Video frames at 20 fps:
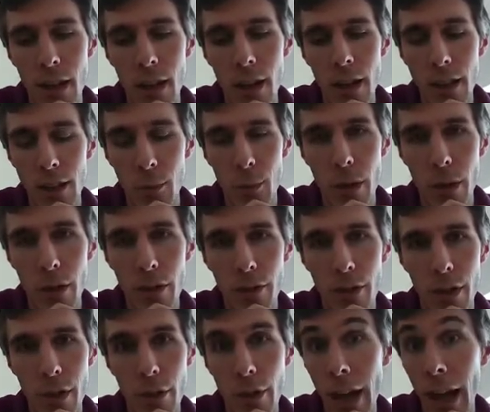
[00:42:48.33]
experience
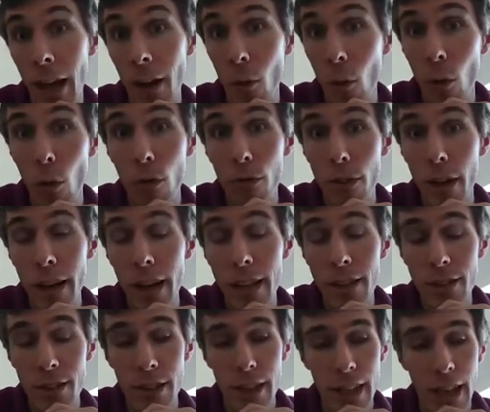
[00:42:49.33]
that you get, or
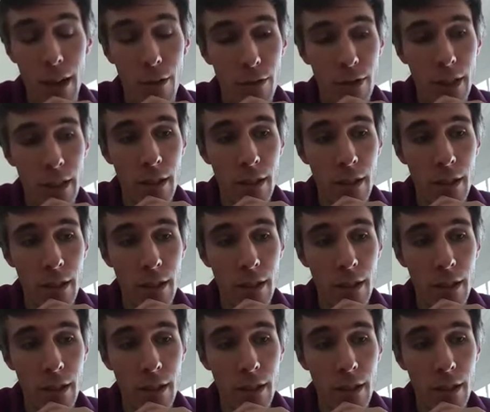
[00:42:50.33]
finance and accounting.